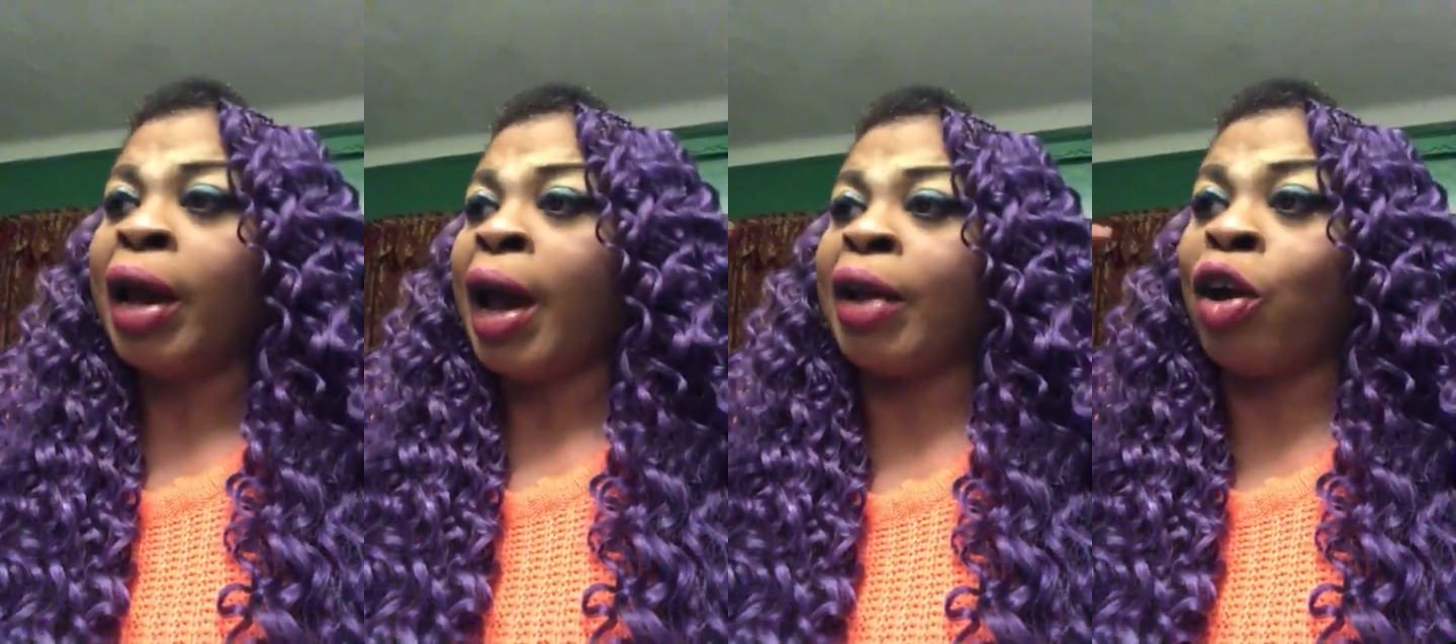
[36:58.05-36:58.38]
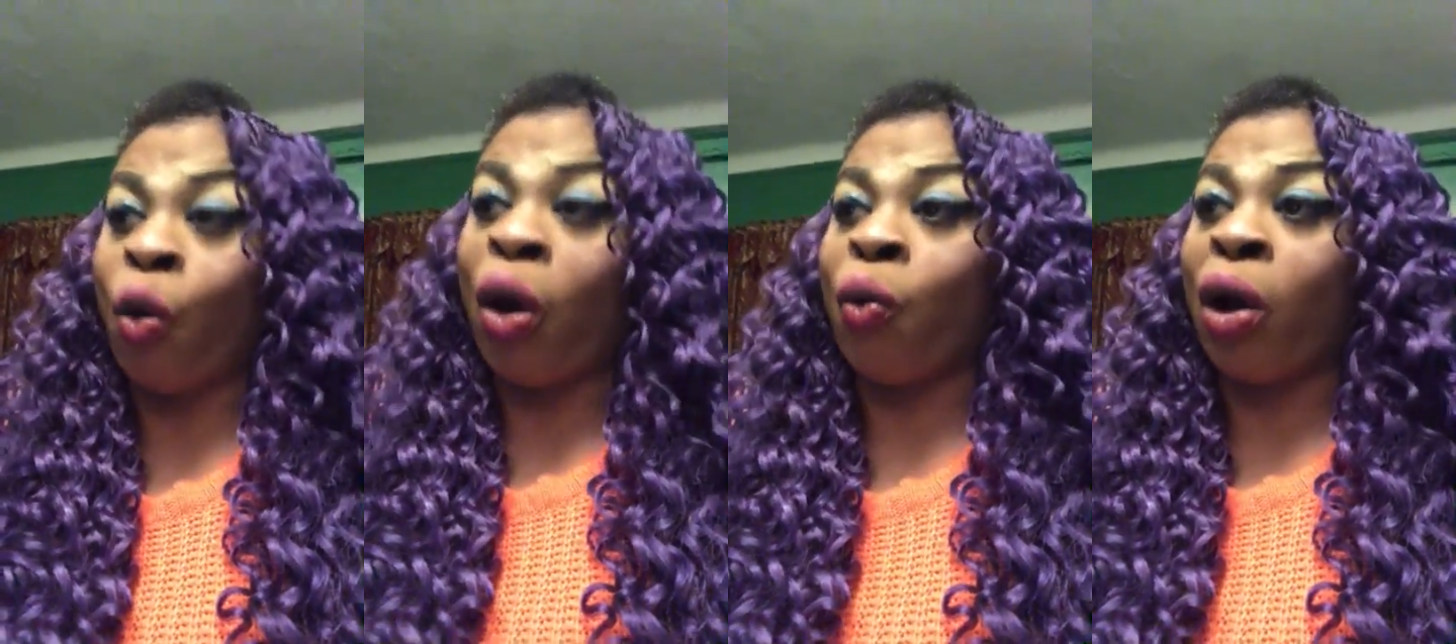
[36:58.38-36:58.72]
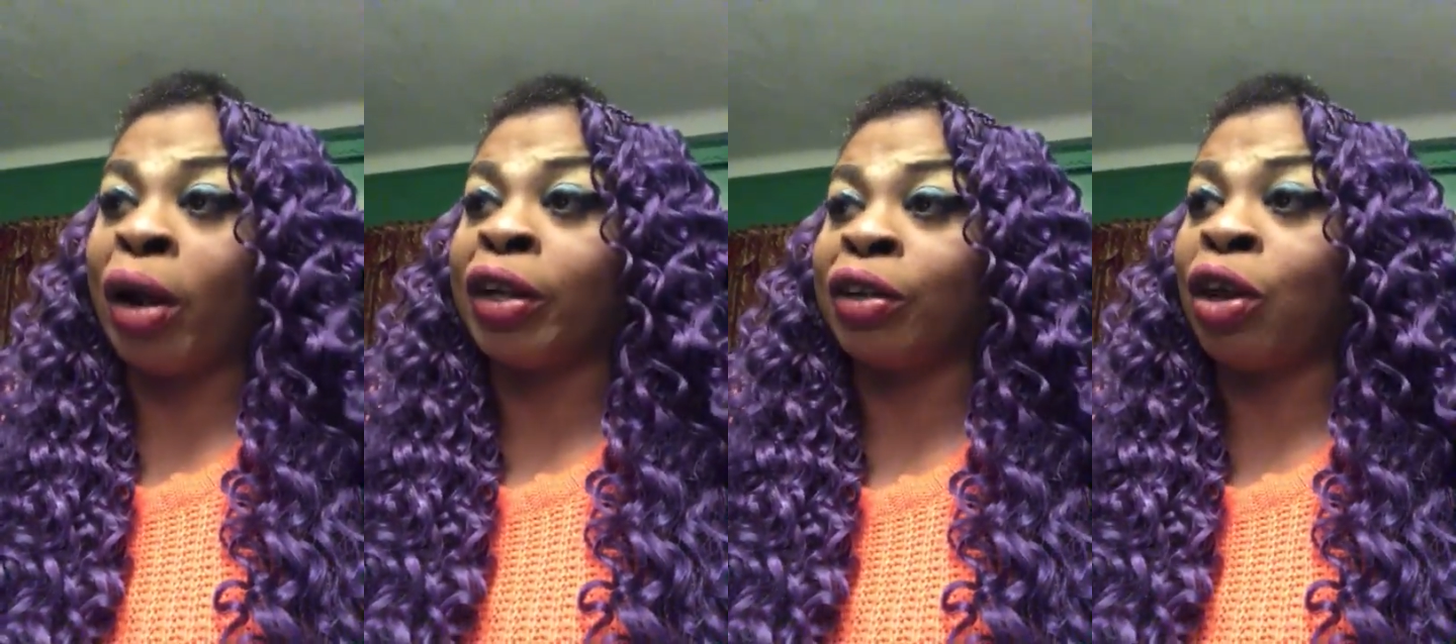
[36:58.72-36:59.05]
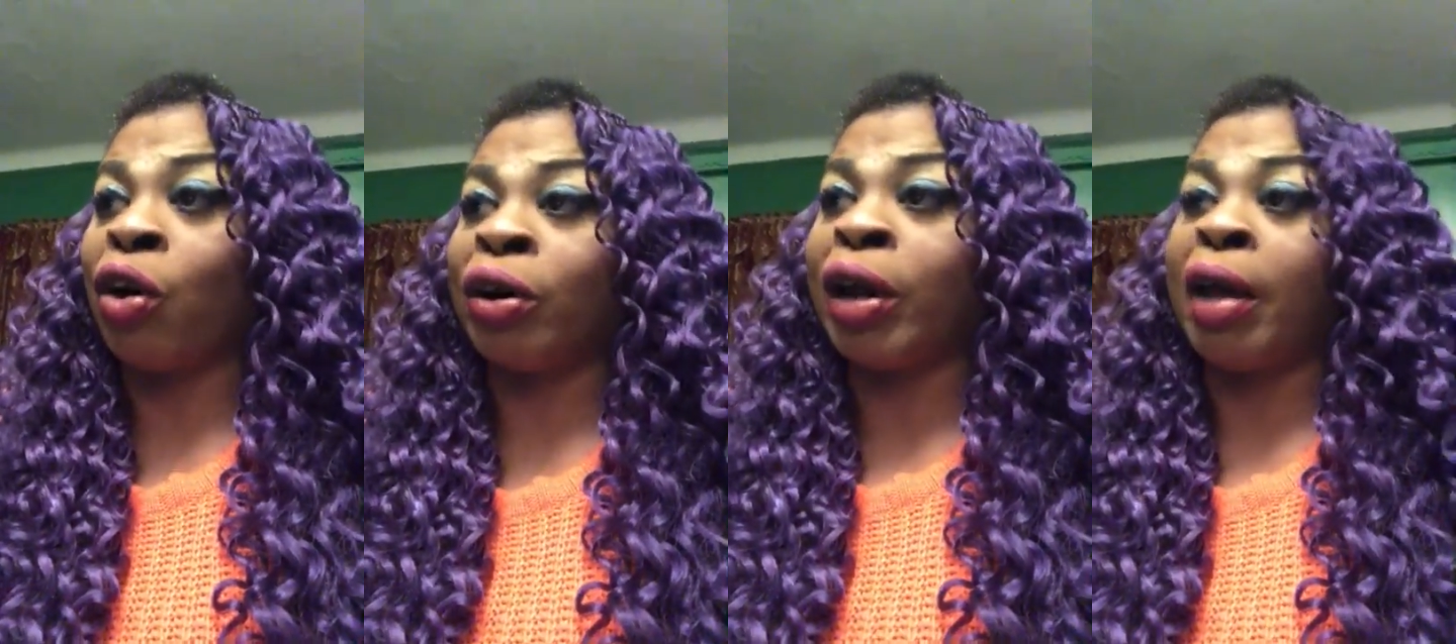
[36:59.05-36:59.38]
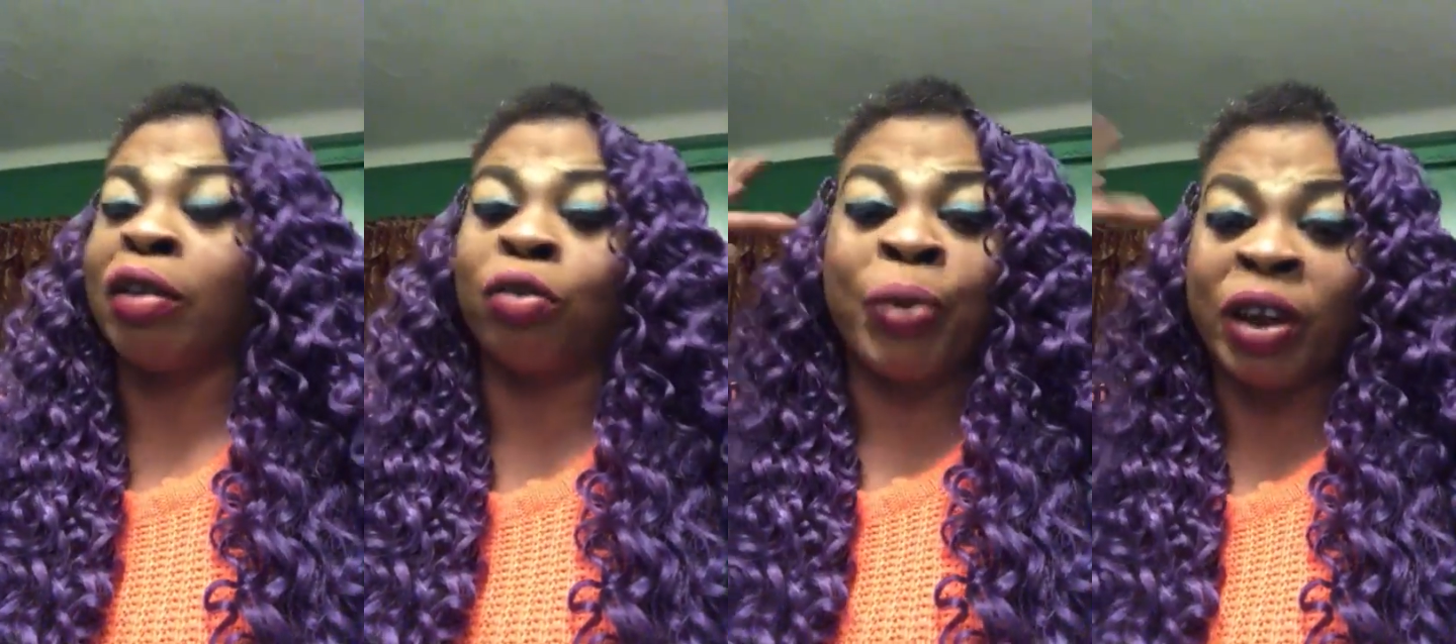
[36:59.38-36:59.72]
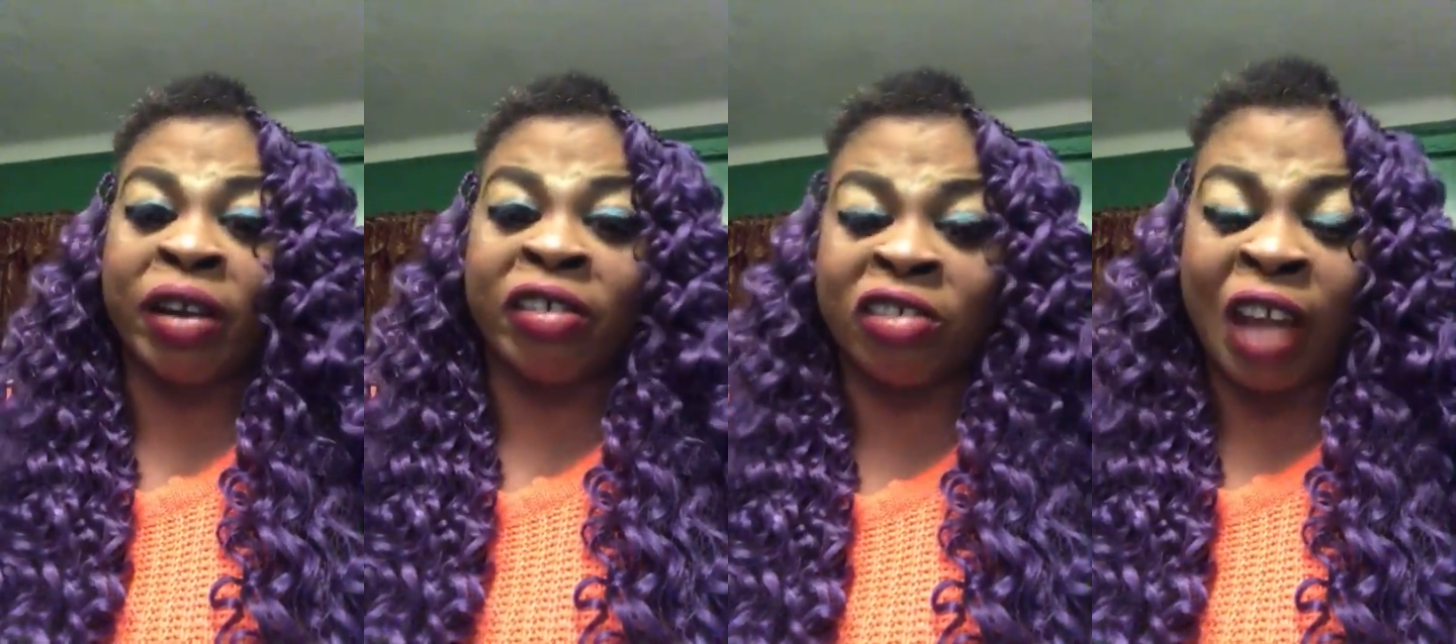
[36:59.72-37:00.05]
and how I want it done and
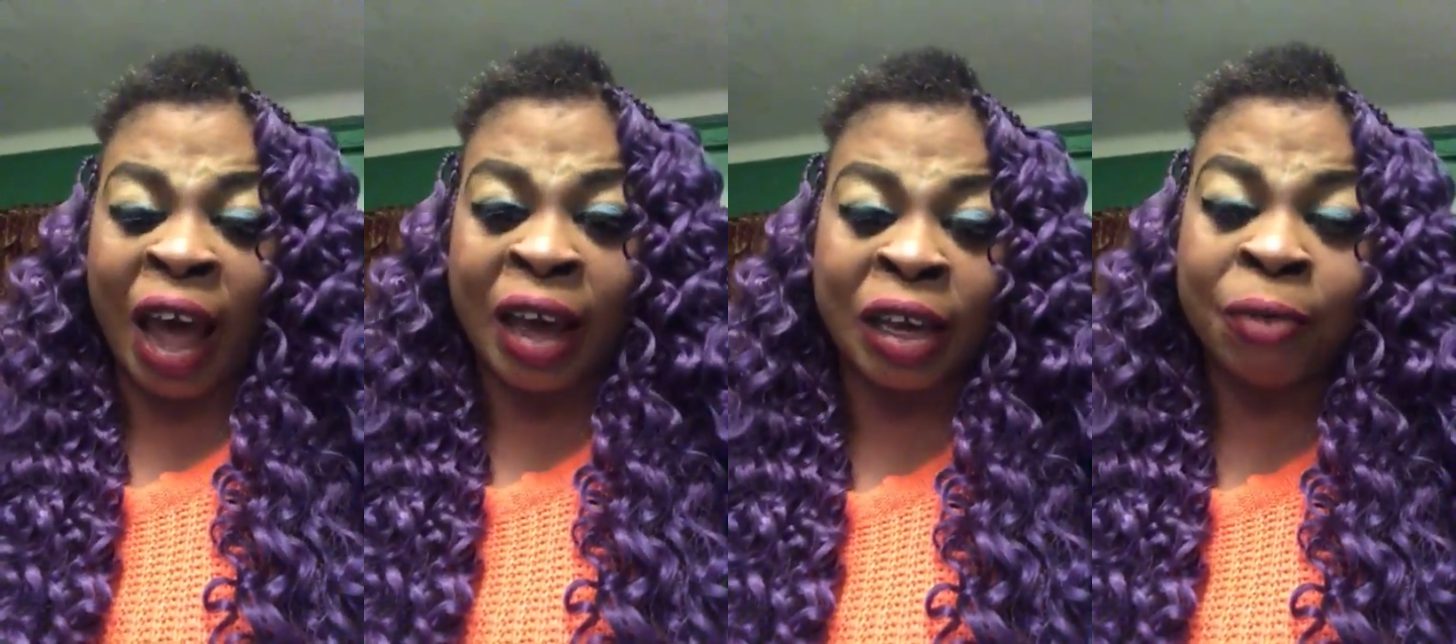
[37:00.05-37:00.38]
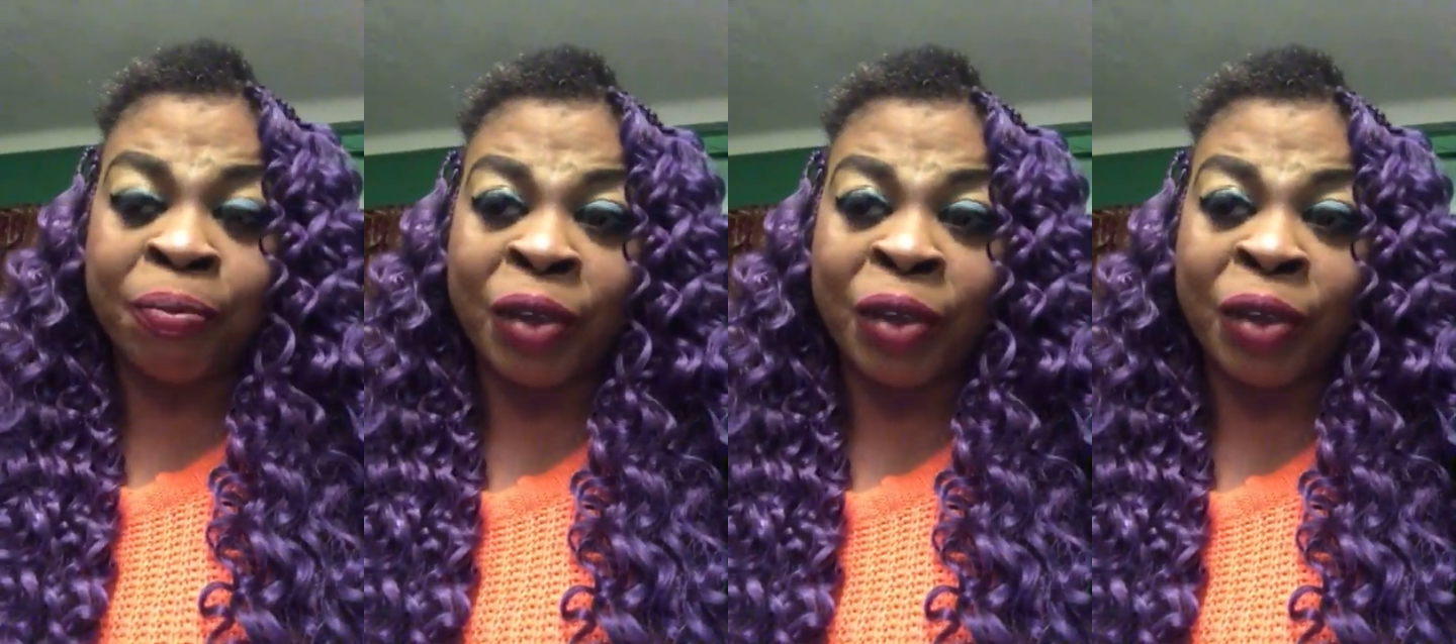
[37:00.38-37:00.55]
pick the style